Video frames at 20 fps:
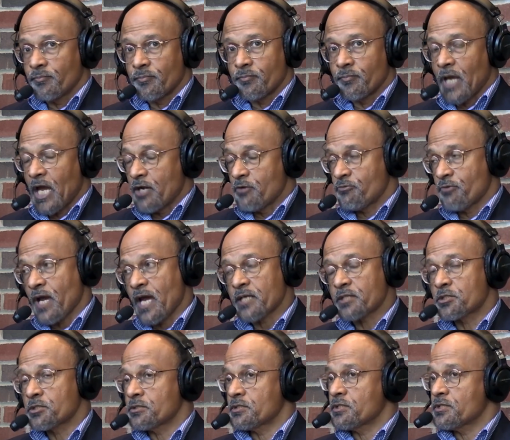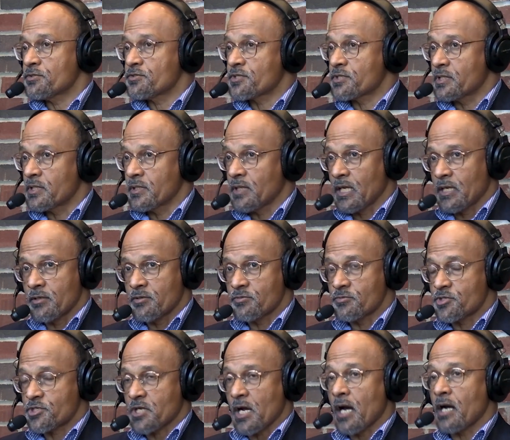manufacturers and
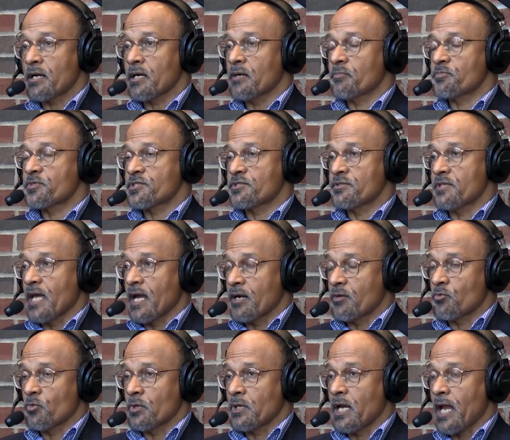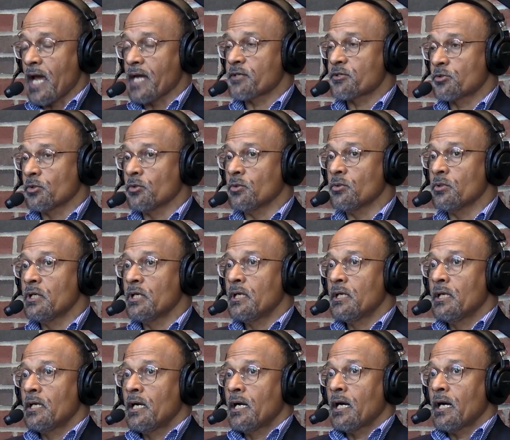startups that would like to
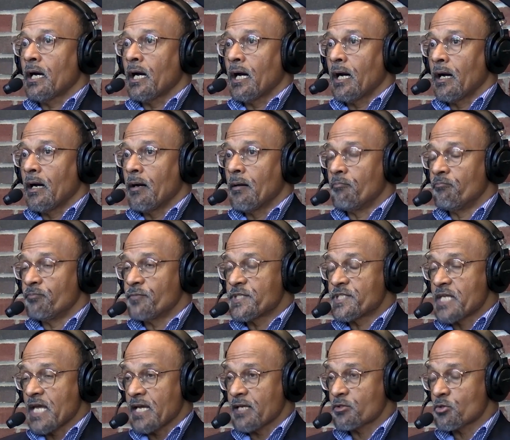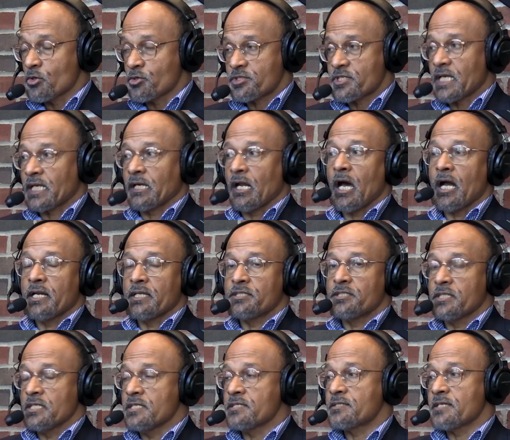take those
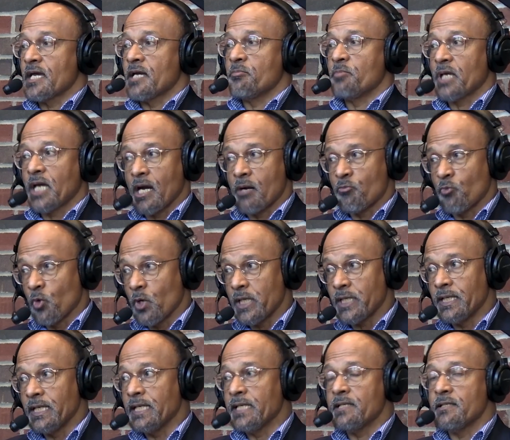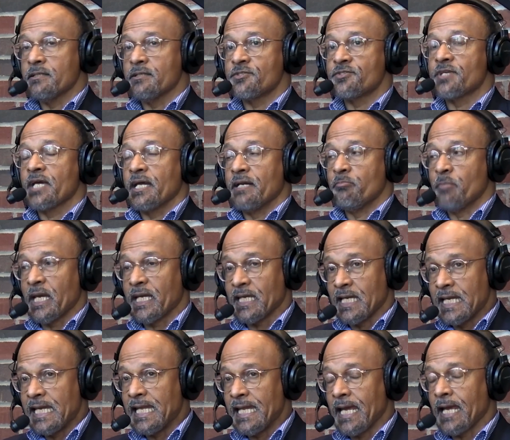technologies and become world leaders and make
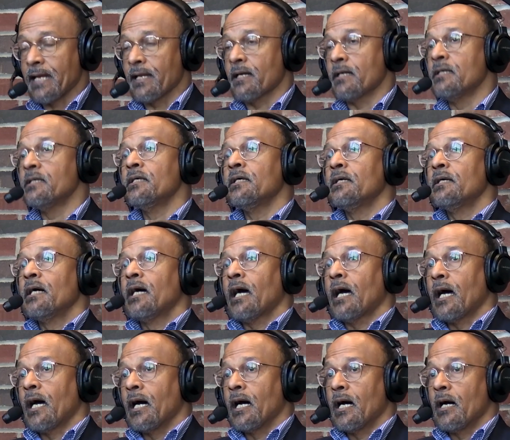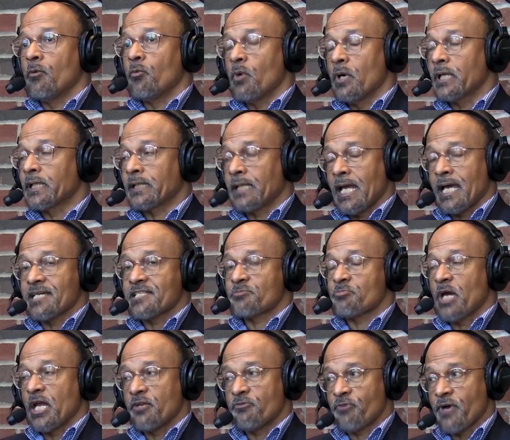Indiana world-class
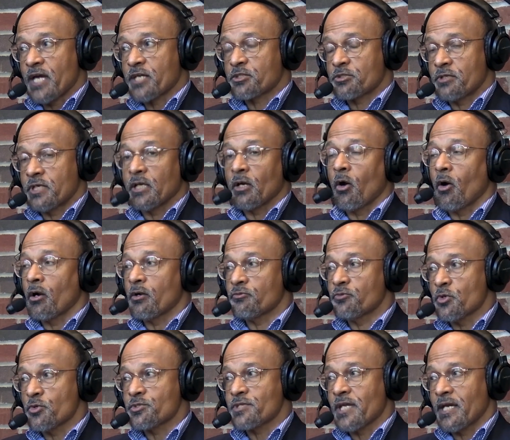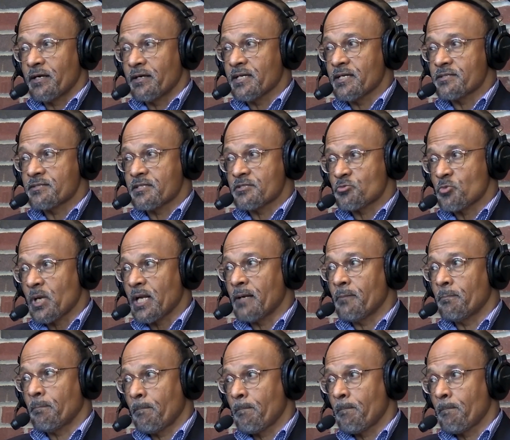manufacturing, all of those areas as well.